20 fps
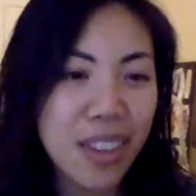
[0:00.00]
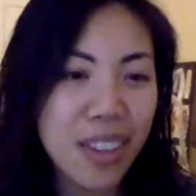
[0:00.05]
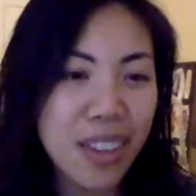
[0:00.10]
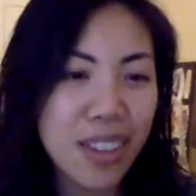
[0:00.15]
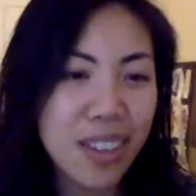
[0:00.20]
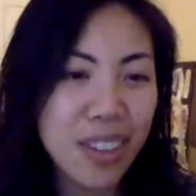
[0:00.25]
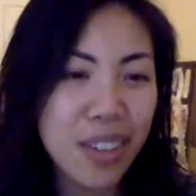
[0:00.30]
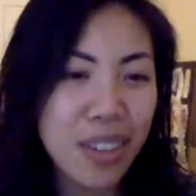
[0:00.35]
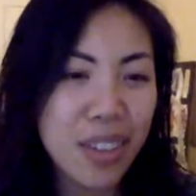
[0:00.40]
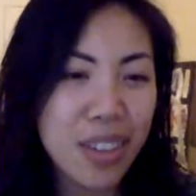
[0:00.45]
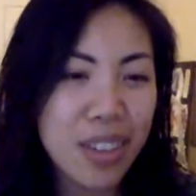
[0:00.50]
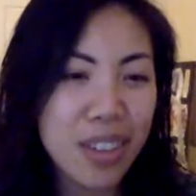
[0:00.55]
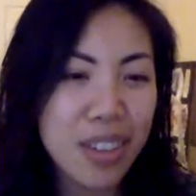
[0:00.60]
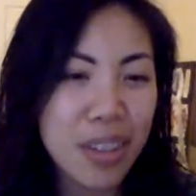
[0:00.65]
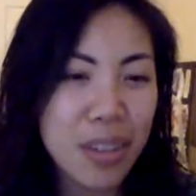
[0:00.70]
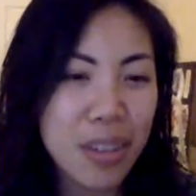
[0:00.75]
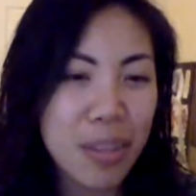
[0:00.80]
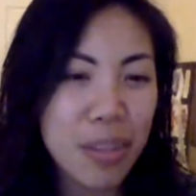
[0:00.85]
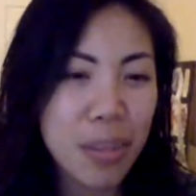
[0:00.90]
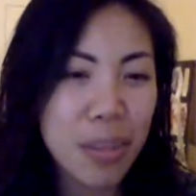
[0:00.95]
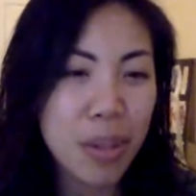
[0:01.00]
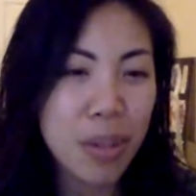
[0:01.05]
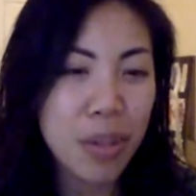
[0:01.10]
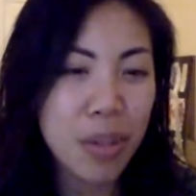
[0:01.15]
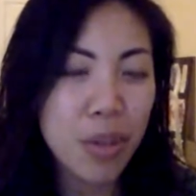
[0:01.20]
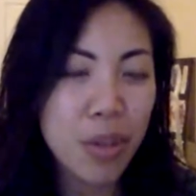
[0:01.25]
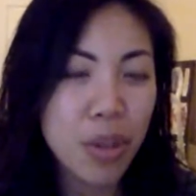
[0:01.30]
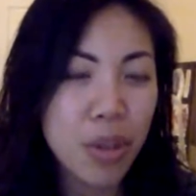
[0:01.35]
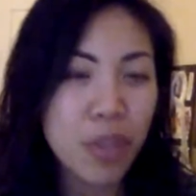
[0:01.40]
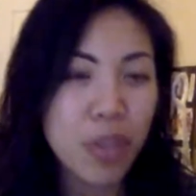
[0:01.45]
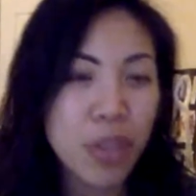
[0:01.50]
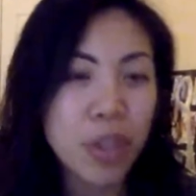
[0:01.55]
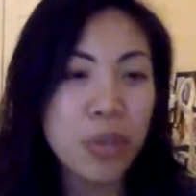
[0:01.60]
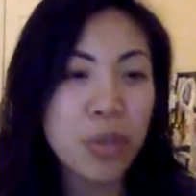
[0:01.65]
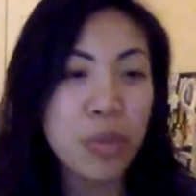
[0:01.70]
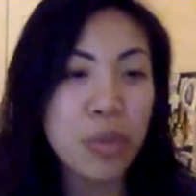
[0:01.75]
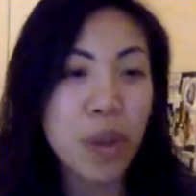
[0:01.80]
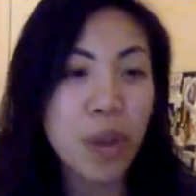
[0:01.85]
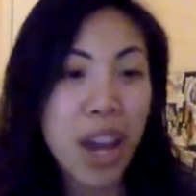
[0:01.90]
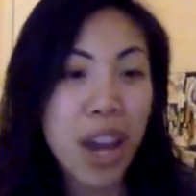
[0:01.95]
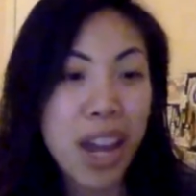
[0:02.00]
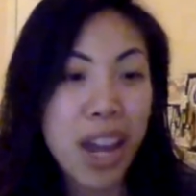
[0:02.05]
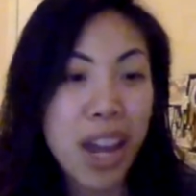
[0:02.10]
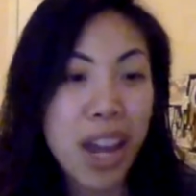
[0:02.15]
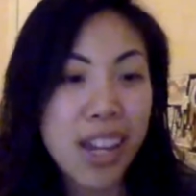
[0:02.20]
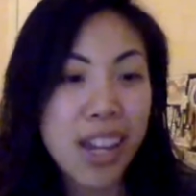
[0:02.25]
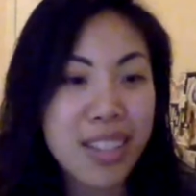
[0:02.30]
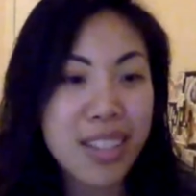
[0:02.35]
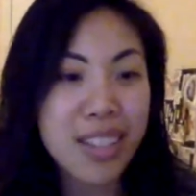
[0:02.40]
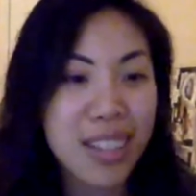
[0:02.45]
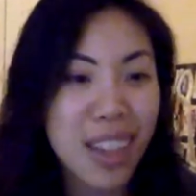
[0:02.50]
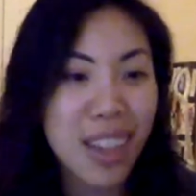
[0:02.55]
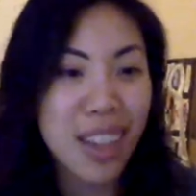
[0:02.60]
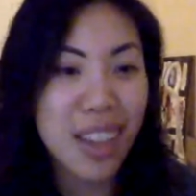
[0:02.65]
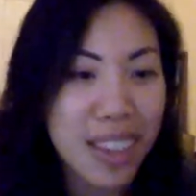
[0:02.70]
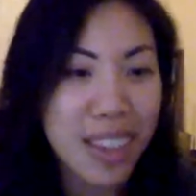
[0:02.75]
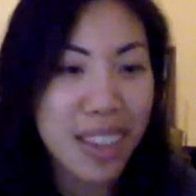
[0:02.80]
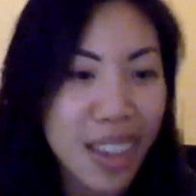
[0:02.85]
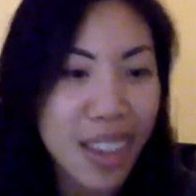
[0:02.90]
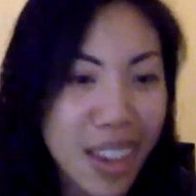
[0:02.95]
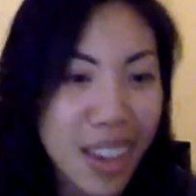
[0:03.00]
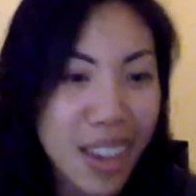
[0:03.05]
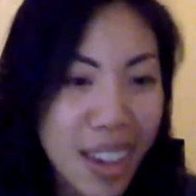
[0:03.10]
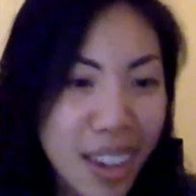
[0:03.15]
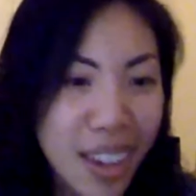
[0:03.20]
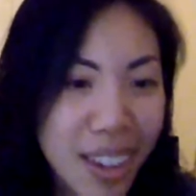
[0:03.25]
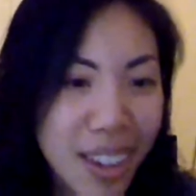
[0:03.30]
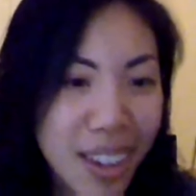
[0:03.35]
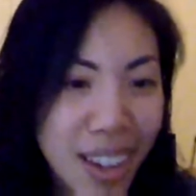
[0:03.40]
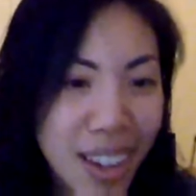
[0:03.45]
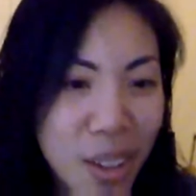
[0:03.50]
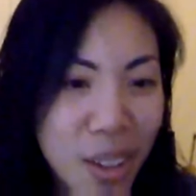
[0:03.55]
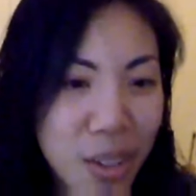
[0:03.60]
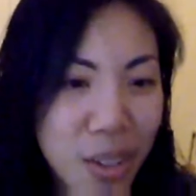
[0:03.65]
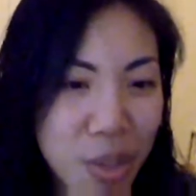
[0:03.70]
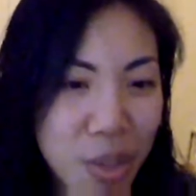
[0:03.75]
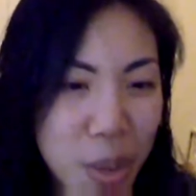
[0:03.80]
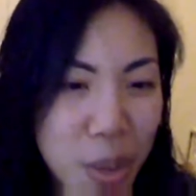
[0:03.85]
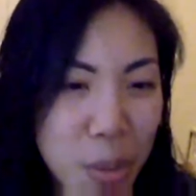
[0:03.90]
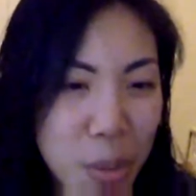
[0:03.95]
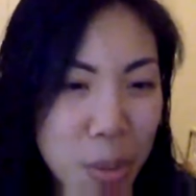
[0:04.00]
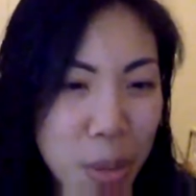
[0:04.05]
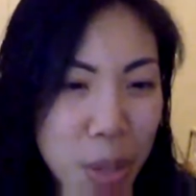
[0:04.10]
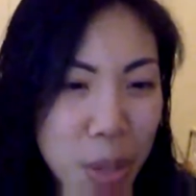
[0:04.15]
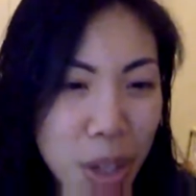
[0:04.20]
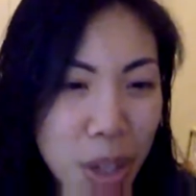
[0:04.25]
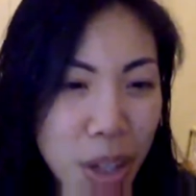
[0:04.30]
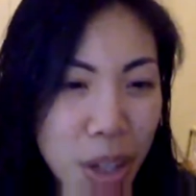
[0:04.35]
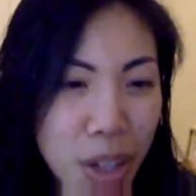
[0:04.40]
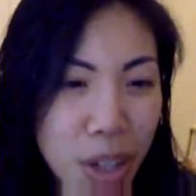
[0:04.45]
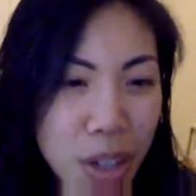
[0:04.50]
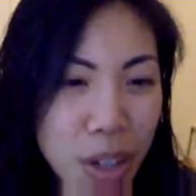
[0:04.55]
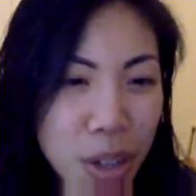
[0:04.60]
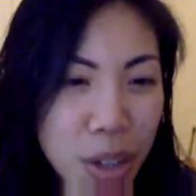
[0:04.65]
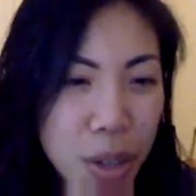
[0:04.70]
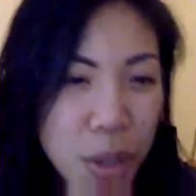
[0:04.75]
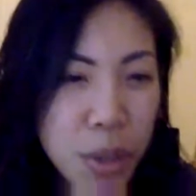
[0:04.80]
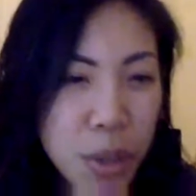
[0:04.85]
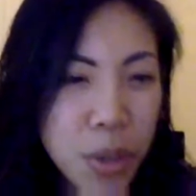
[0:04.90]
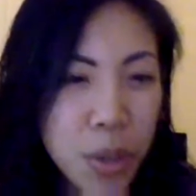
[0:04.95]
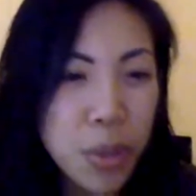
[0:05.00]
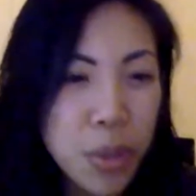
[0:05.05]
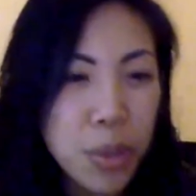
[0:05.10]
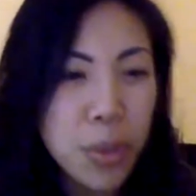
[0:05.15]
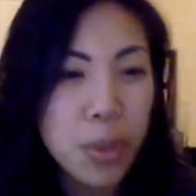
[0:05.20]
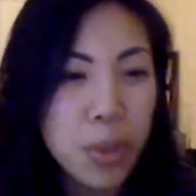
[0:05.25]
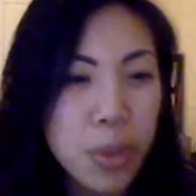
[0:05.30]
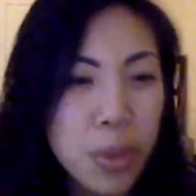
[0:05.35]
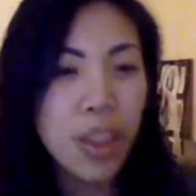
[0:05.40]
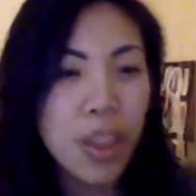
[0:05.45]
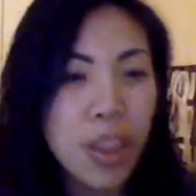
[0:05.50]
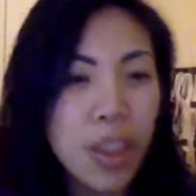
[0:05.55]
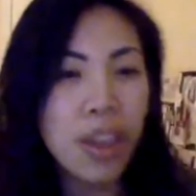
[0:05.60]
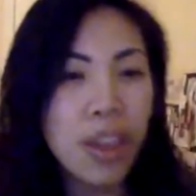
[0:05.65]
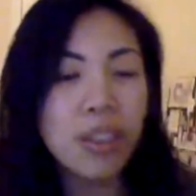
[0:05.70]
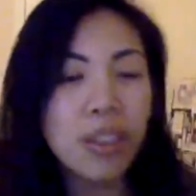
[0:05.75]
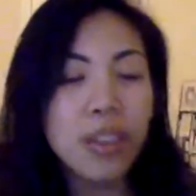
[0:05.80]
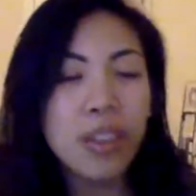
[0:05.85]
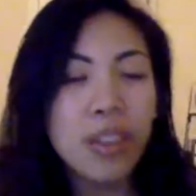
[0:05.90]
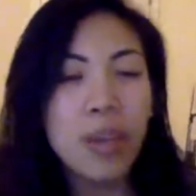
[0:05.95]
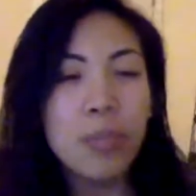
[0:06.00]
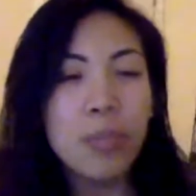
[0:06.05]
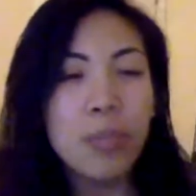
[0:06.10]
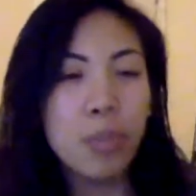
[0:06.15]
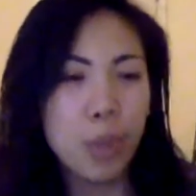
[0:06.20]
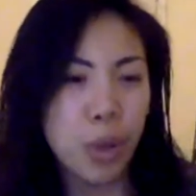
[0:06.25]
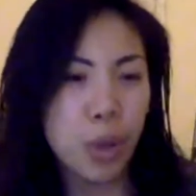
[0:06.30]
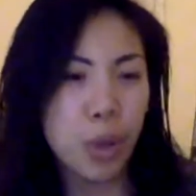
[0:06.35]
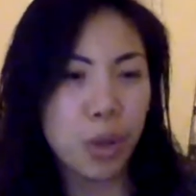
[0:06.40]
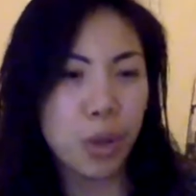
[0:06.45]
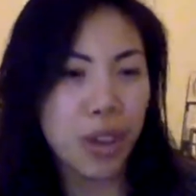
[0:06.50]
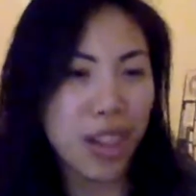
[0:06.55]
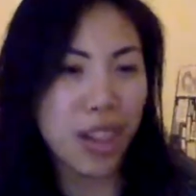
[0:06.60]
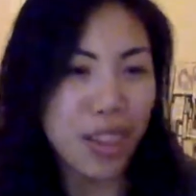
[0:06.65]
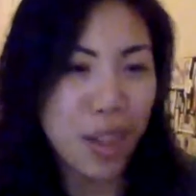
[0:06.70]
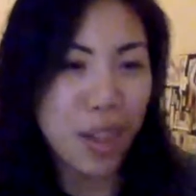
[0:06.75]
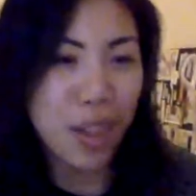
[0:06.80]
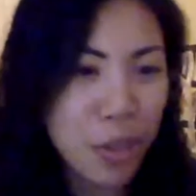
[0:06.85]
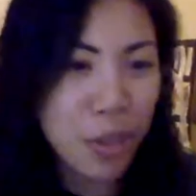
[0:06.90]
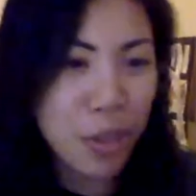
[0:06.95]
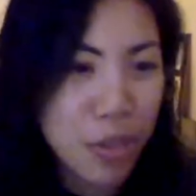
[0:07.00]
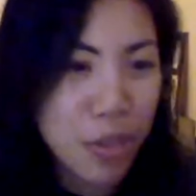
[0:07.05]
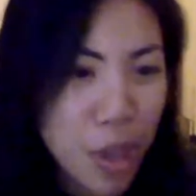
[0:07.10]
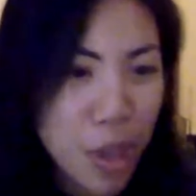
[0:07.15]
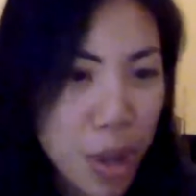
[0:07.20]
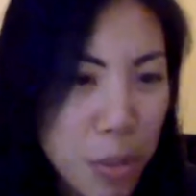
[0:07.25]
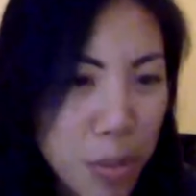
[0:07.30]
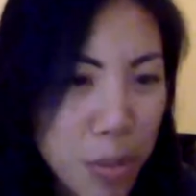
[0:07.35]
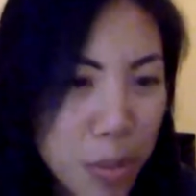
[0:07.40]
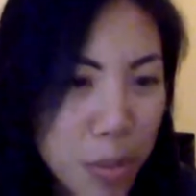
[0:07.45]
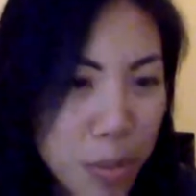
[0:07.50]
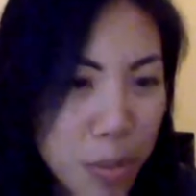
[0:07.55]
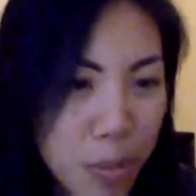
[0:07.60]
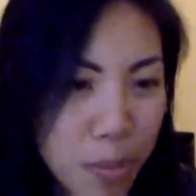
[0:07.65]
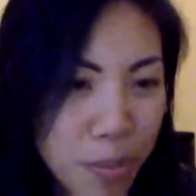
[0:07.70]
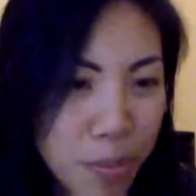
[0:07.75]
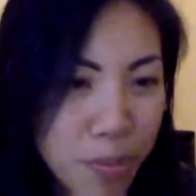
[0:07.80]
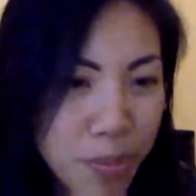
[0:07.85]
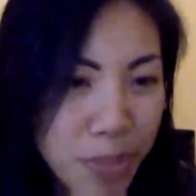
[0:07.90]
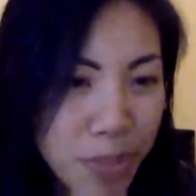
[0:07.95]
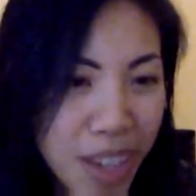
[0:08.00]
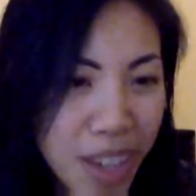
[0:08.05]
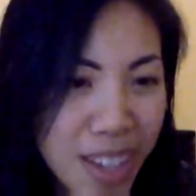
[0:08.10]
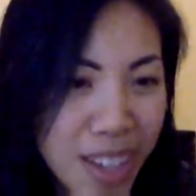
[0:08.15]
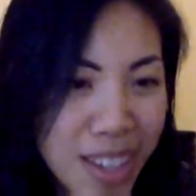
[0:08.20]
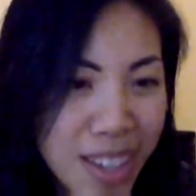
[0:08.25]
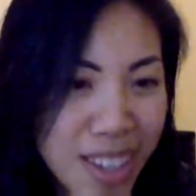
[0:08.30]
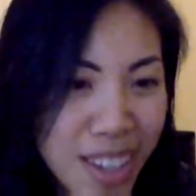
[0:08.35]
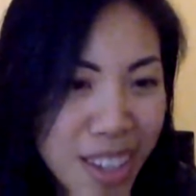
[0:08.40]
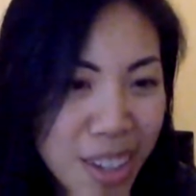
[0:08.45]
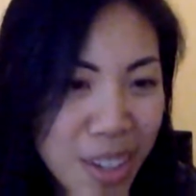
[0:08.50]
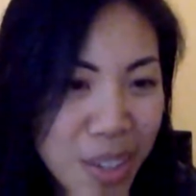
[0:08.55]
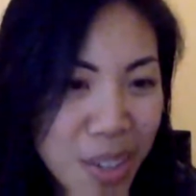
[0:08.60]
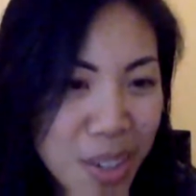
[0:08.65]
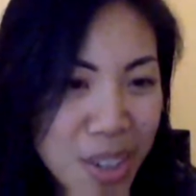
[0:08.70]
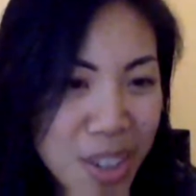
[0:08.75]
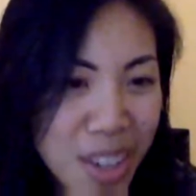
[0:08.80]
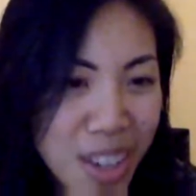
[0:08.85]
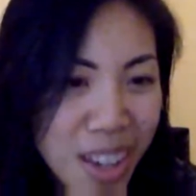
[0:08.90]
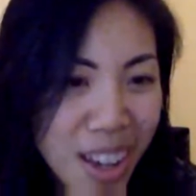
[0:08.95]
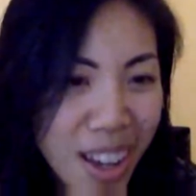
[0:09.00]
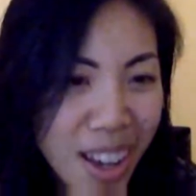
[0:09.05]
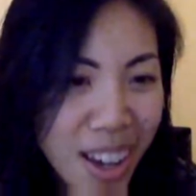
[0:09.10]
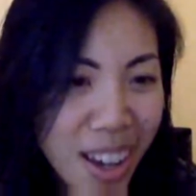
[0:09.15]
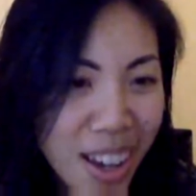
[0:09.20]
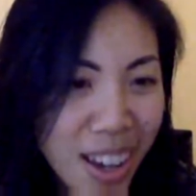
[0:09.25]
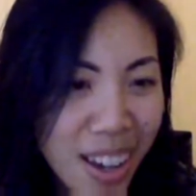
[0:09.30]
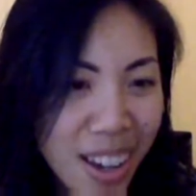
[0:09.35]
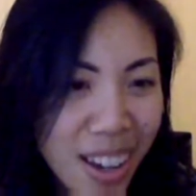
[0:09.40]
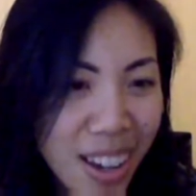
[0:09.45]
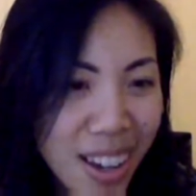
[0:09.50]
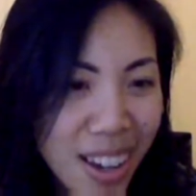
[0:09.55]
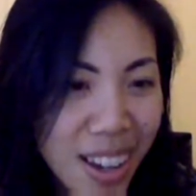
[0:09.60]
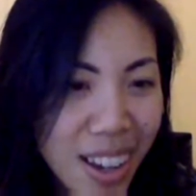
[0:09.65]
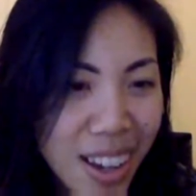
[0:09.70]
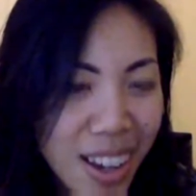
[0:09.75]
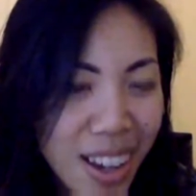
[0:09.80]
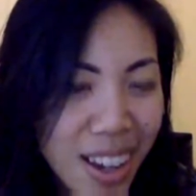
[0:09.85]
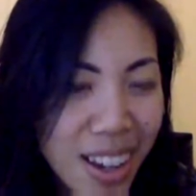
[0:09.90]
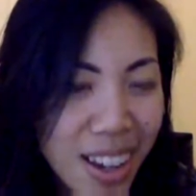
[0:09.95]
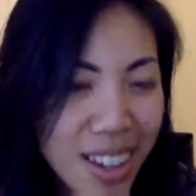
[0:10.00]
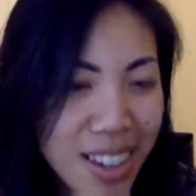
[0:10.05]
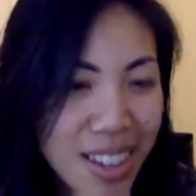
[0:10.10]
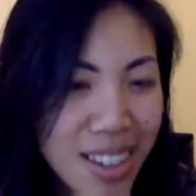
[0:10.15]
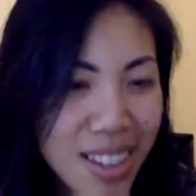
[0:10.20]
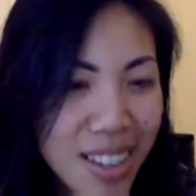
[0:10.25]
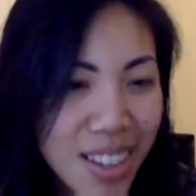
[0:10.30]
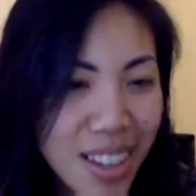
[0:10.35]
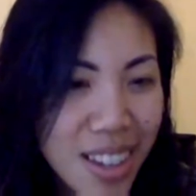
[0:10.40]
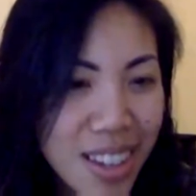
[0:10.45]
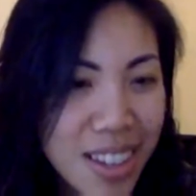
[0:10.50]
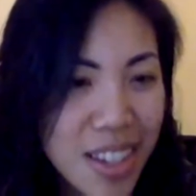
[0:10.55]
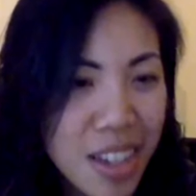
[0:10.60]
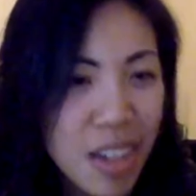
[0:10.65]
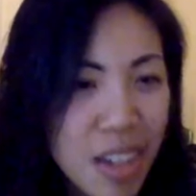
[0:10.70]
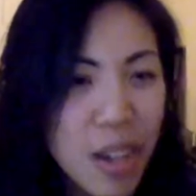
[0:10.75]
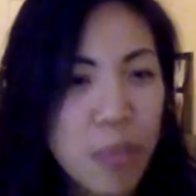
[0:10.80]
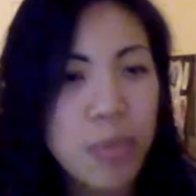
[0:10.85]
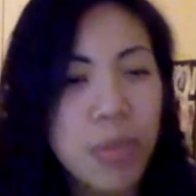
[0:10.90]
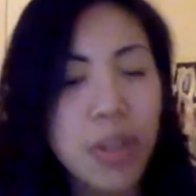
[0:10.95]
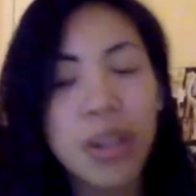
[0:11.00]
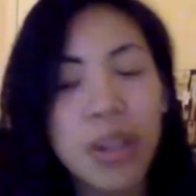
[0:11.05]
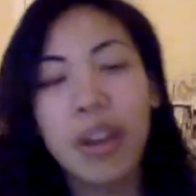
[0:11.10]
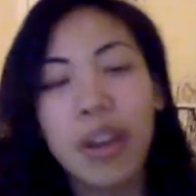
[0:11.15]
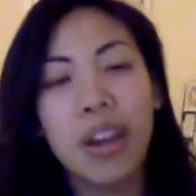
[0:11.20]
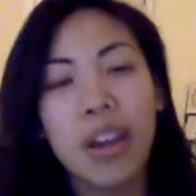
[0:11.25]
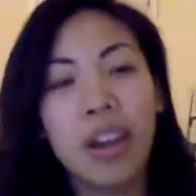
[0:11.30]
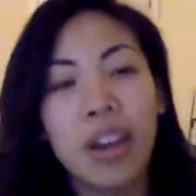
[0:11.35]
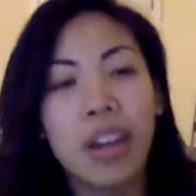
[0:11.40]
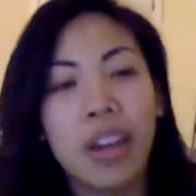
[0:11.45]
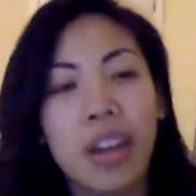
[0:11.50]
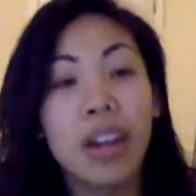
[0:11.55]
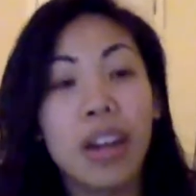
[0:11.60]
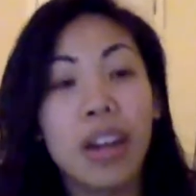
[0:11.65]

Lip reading: you think your things got better, stronger for you, right? And then hello from Kuala Lumpur. Hello from, yes, thank you for saying hi, Hasnian. I